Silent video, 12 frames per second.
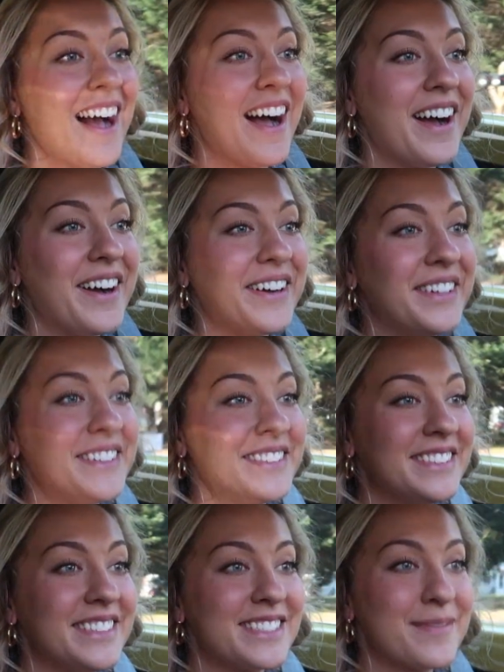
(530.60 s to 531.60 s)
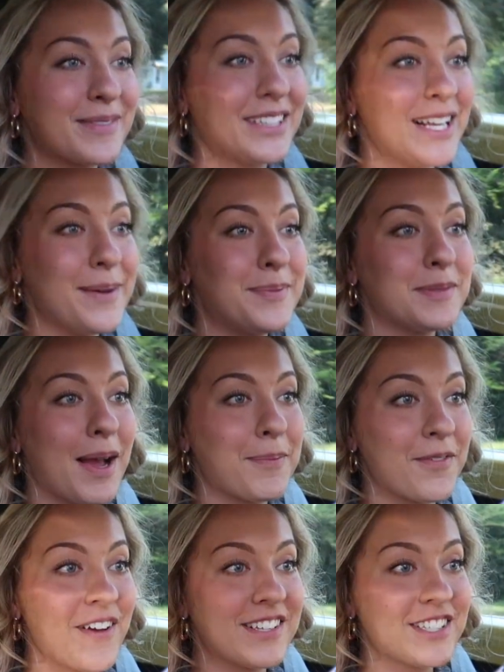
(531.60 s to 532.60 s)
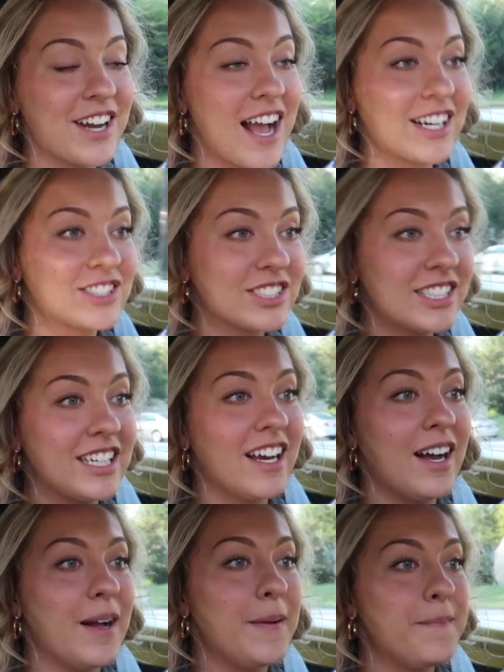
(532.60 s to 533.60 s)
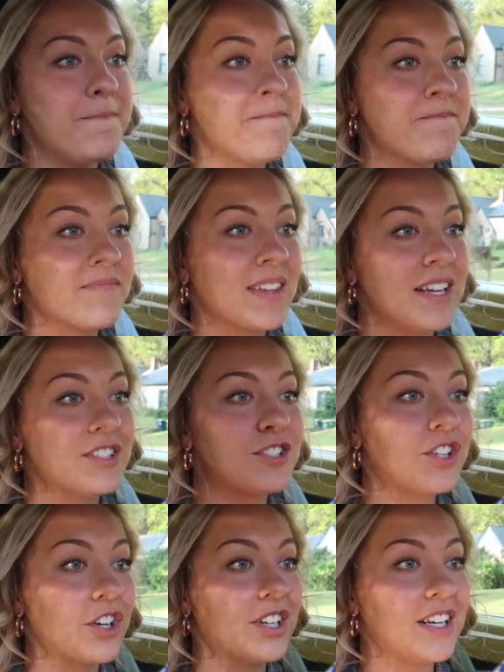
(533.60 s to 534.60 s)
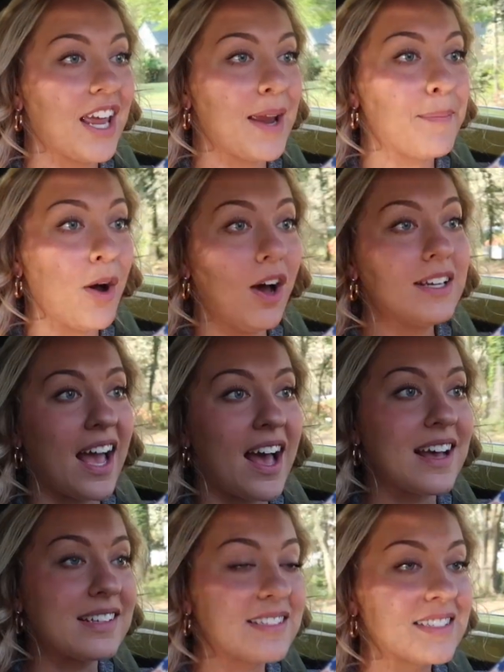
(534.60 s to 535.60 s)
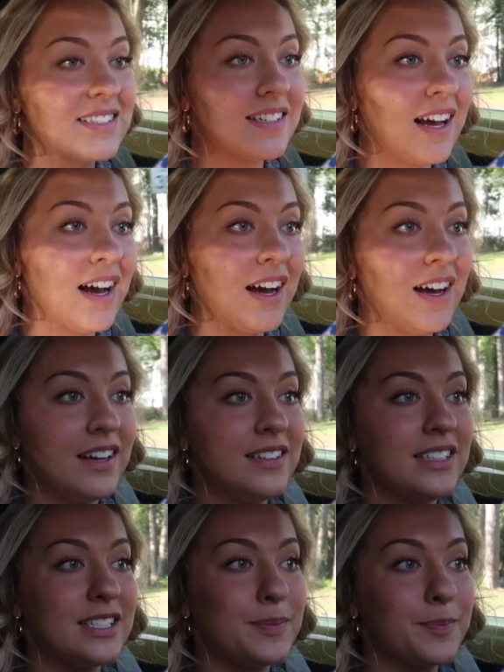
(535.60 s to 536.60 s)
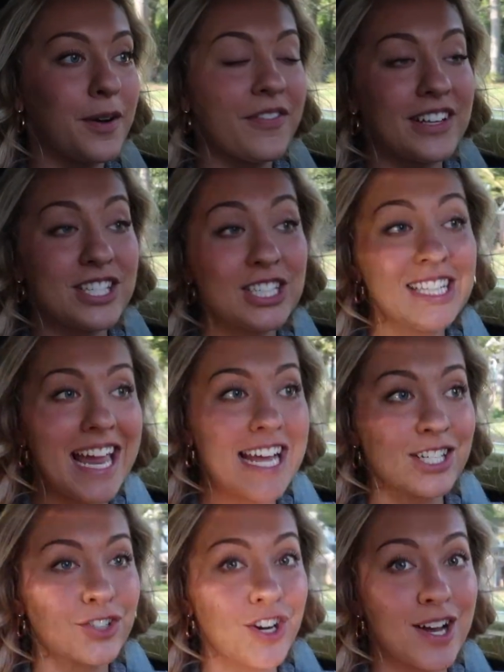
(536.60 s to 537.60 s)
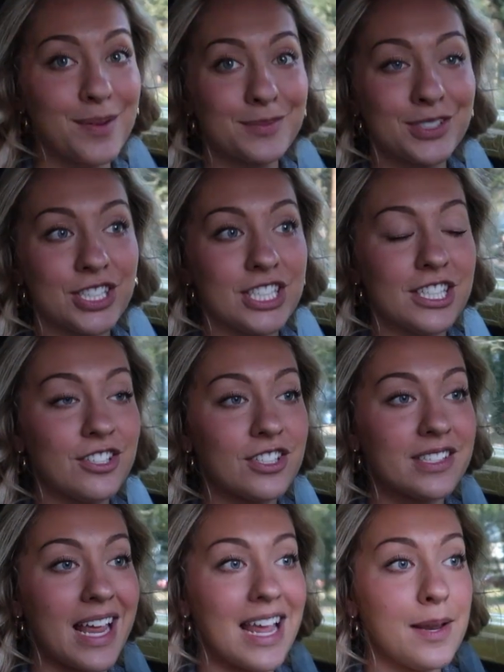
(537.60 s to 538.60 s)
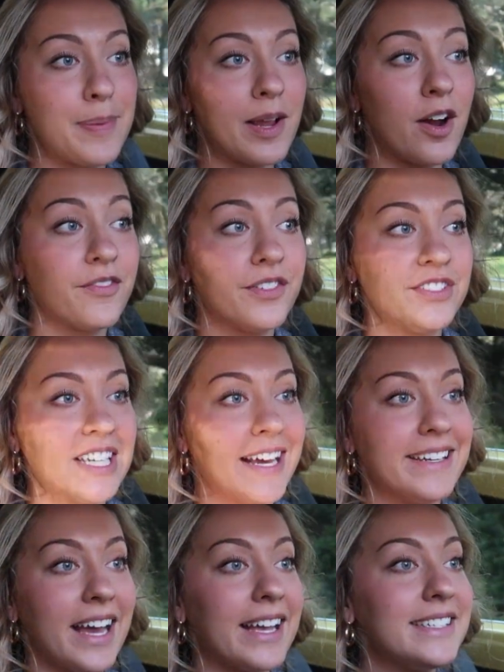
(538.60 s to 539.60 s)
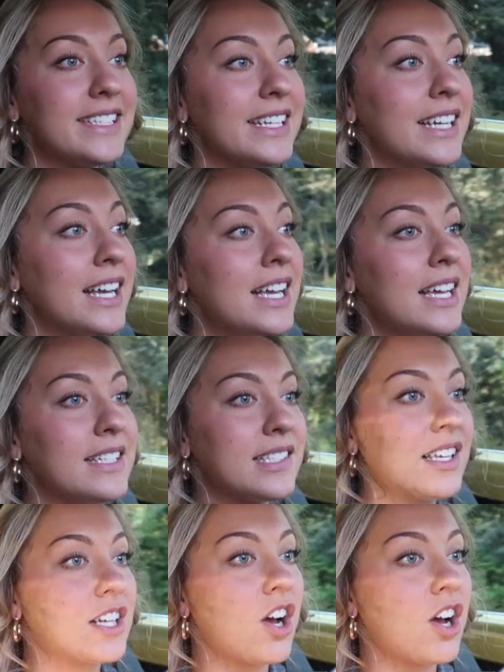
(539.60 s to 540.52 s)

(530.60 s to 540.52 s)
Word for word: uh, some clips my professor actually um, started a podcast. Uh, it's Professor Landrum. She teaches ADPR 5990. It's a